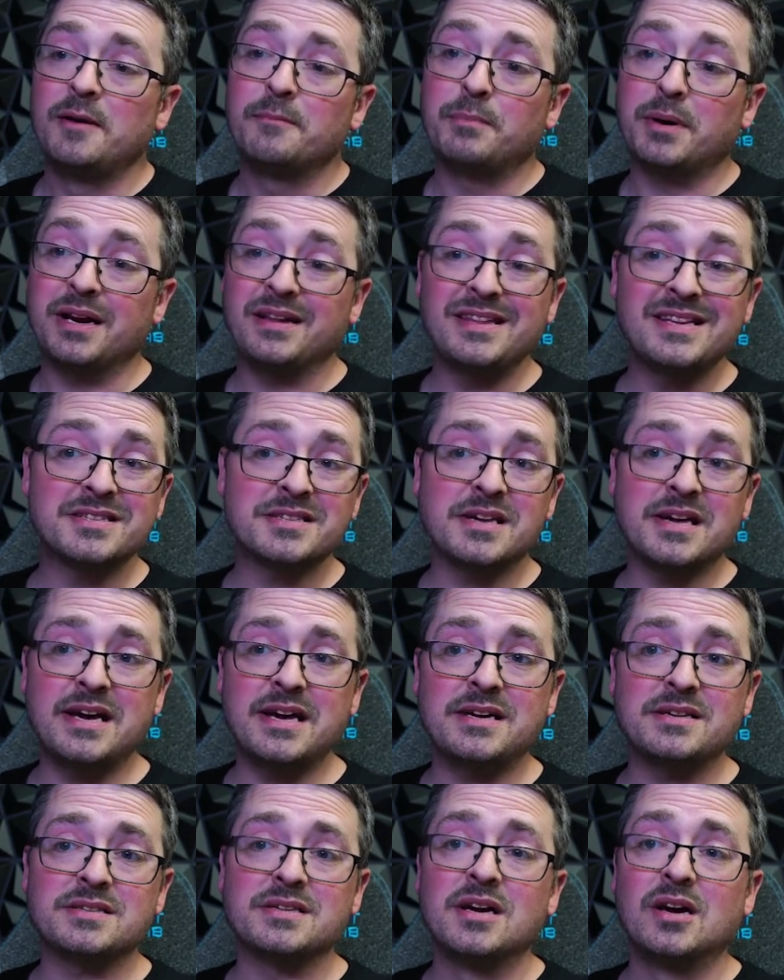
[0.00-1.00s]
But in this
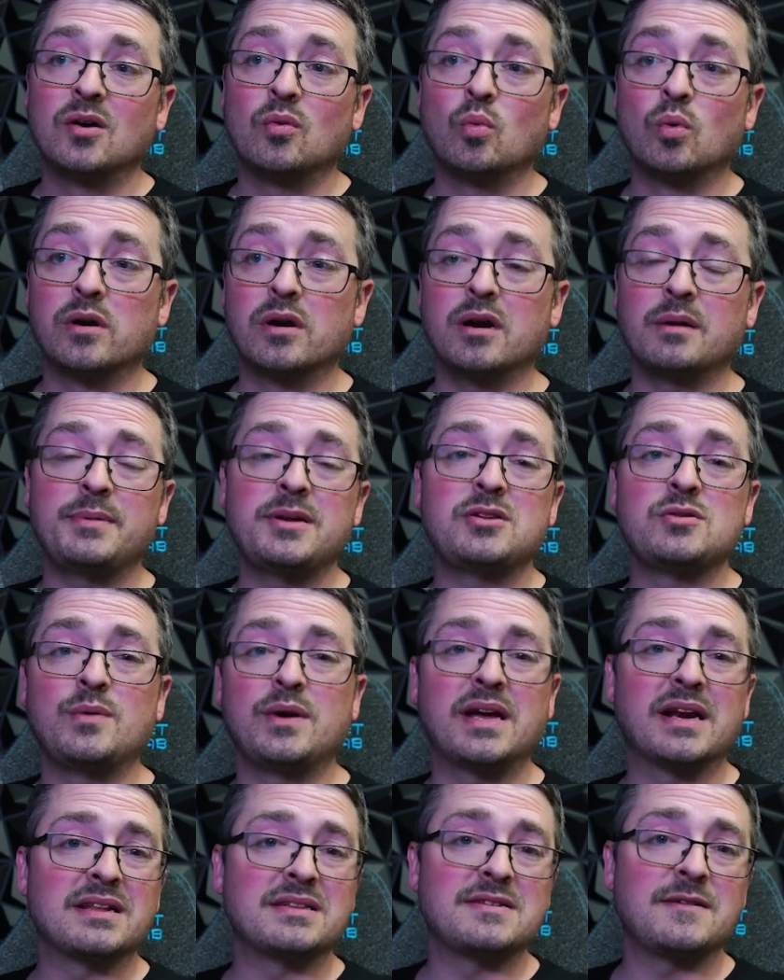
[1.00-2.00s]
case, we're going to be
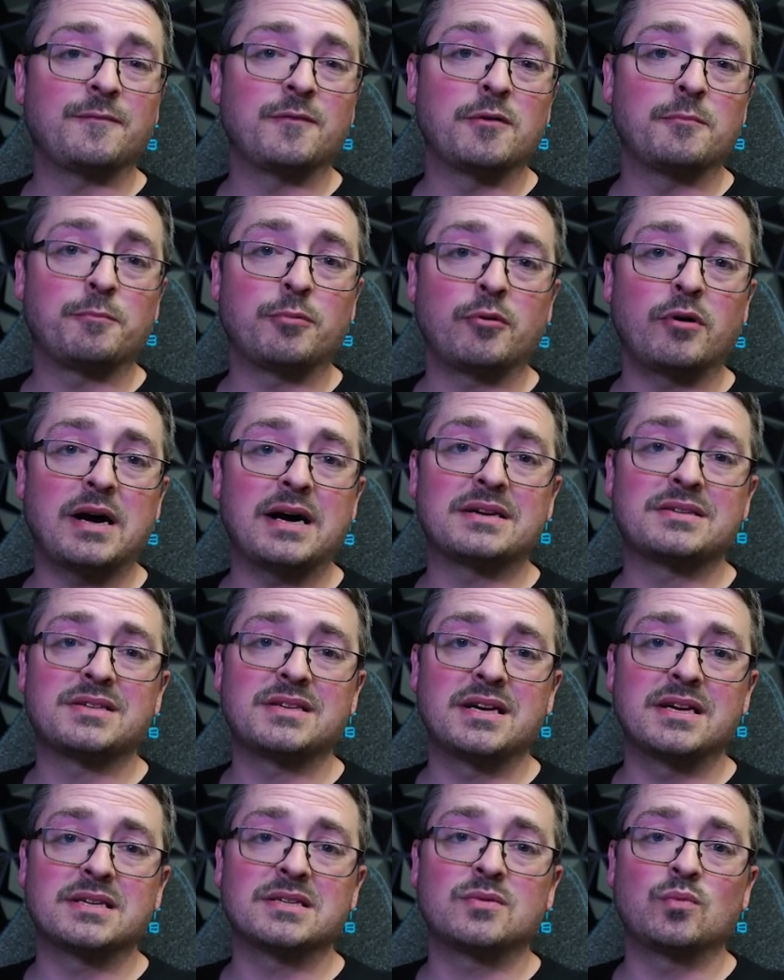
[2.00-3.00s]
doing it a different
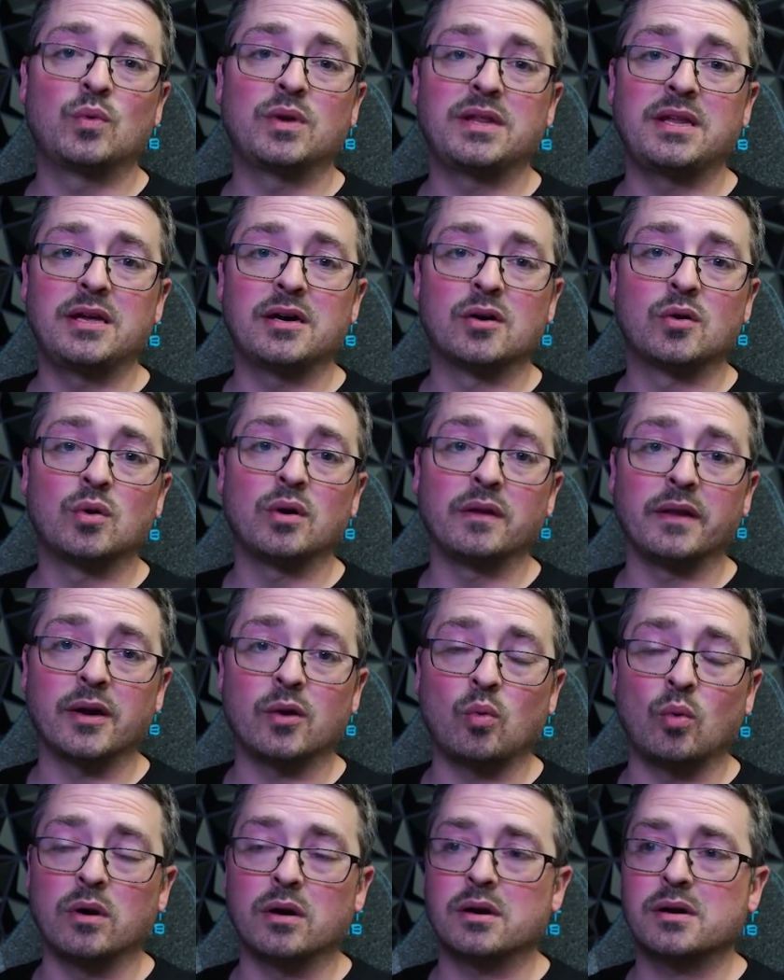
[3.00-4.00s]
process with the
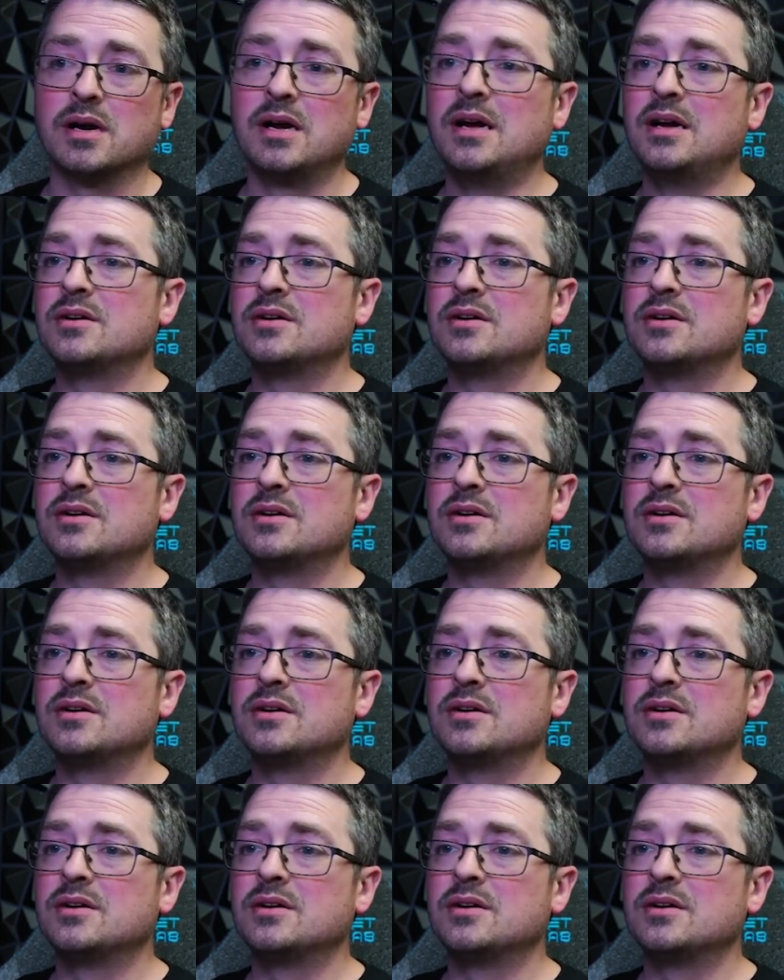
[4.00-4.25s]
acrylic work.